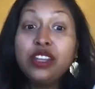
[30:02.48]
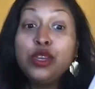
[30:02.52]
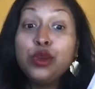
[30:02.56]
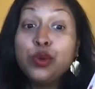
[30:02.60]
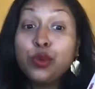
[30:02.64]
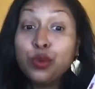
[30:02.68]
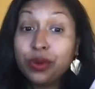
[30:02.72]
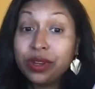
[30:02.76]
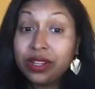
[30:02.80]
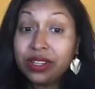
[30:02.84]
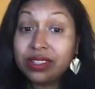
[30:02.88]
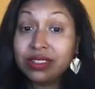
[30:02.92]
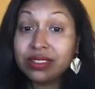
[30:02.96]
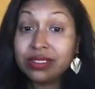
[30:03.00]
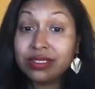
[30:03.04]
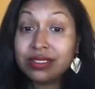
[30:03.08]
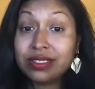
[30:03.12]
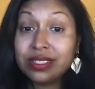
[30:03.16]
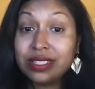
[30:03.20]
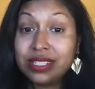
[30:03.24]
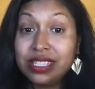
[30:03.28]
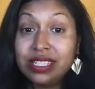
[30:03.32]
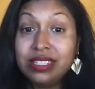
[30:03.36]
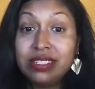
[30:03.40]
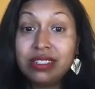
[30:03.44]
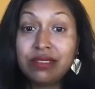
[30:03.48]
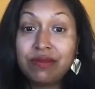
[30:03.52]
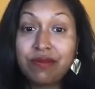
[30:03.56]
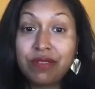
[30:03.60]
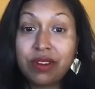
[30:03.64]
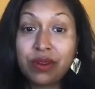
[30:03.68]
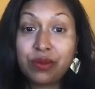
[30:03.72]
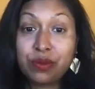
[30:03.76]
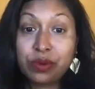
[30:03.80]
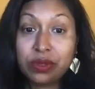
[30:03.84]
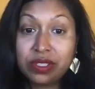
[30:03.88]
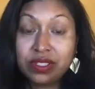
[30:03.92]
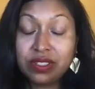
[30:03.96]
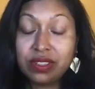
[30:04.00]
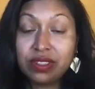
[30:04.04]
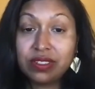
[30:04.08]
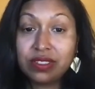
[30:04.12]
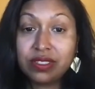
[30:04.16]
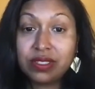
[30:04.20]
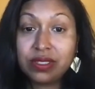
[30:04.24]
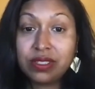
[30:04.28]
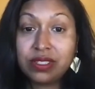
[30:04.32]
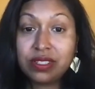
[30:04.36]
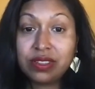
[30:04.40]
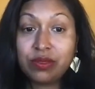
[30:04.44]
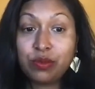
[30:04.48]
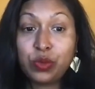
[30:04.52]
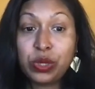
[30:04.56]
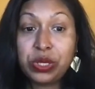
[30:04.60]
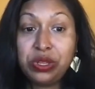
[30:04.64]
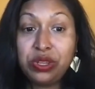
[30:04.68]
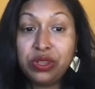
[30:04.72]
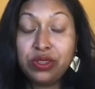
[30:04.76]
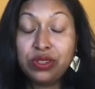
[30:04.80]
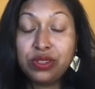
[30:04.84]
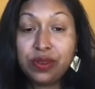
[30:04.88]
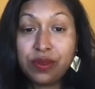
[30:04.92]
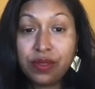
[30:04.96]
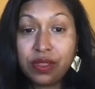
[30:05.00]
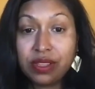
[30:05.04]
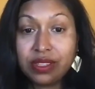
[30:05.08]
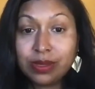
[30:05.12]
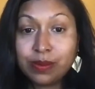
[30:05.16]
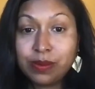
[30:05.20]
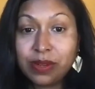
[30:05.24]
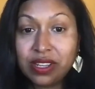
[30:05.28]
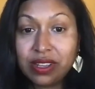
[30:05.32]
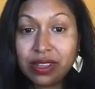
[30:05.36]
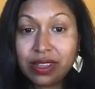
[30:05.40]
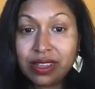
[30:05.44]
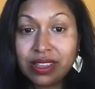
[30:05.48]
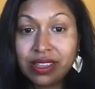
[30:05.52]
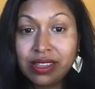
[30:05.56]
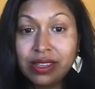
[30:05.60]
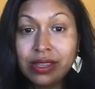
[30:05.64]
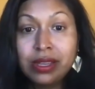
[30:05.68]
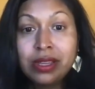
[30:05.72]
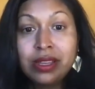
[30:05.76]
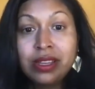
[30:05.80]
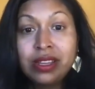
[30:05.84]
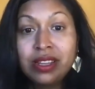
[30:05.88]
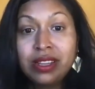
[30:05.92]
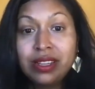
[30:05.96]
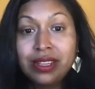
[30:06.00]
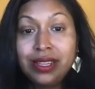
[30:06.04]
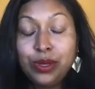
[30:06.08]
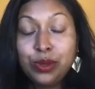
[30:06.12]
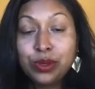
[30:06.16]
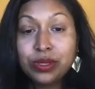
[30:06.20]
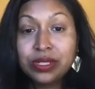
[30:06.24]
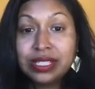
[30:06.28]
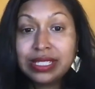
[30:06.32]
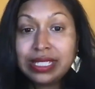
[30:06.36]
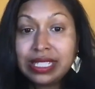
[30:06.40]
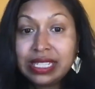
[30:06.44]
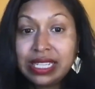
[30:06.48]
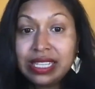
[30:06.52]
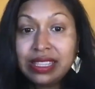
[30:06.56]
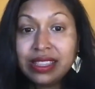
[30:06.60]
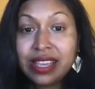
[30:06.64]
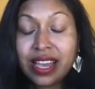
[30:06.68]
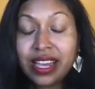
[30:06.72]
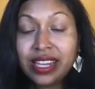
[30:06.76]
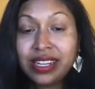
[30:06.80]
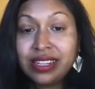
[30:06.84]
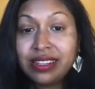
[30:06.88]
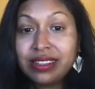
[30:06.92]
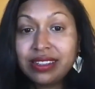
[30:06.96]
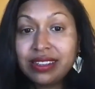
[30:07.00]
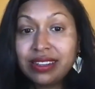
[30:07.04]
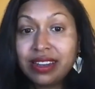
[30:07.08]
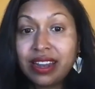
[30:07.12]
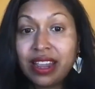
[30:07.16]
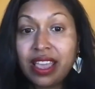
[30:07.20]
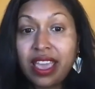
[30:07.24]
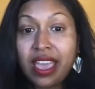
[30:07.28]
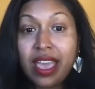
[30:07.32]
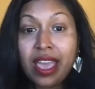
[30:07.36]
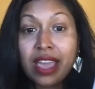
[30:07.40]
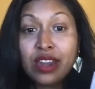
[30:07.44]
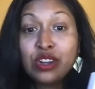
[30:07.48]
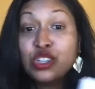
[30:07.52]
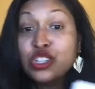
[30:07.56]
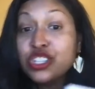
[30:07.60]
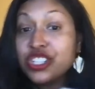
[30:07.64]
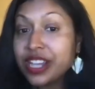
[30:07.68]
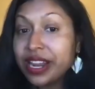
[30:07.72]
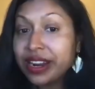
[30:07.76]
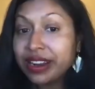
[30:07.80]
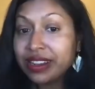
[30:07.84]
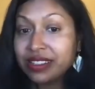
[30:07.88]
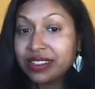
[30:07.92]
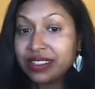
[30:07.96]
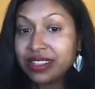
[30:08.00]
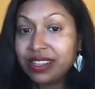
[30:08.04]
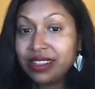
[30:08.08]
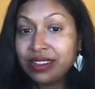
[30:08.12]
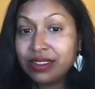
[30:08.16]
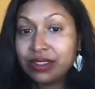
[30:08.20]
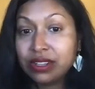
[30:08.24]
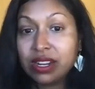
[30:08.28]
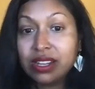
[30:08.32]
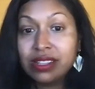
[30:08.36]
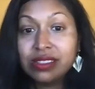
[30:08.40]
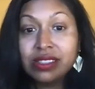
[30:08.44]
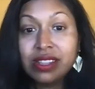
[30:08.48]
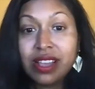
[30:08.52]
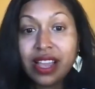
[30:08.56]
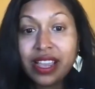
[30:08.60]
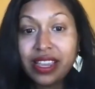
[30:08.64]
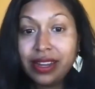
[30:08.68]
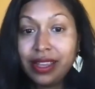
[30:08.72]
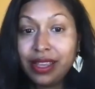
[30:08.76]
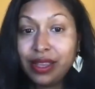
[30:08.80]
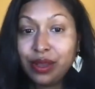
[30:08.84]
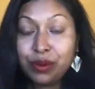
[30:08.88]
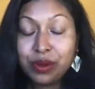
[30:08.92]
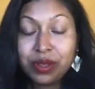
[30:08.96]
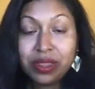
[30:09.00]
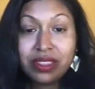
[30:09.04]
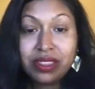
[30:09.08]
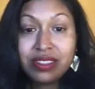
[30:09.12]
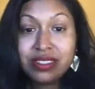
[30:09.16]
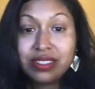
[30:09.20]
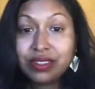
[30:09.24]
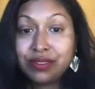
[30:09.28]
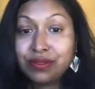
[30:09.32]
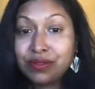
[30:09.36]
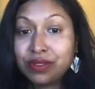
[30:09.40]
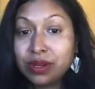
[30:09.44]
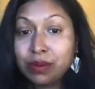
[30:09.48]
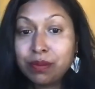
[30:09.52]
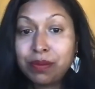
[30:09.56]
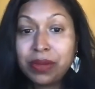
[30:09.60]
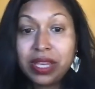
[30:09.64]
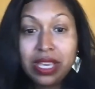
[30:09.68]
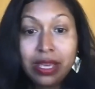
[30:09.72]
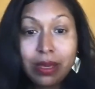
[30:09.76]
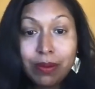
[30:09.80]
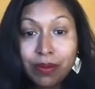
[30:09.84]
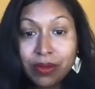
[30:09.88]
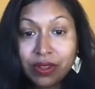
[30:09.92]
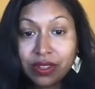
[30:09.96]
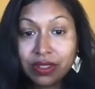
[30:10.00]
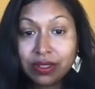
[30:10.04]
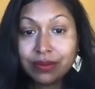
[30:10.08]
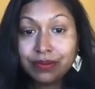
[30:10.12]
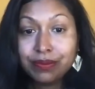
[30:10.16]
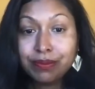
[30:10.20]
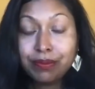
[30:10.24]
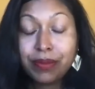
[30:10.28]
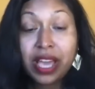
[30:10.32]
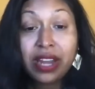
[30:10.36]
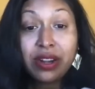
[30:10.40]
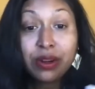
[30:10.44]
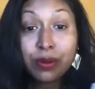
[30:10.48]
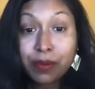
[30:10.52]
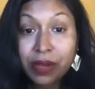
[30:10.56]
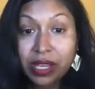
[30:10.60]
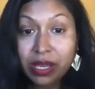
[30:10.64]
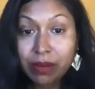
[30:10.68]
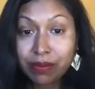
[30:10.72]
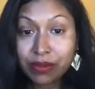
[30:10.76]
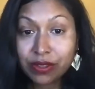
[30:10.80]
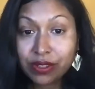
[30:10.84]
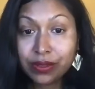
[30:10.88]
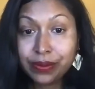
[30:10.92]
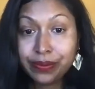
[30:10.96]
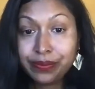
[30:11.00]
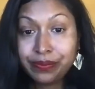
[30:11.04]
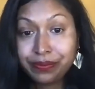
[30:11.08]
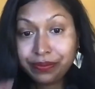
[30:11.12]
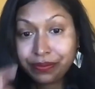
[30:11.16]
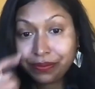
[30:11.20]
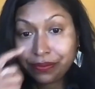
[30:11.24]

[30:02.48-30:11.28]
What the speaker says: you will see different results when you do this book. You will see that energetically you're aligning with different people, better people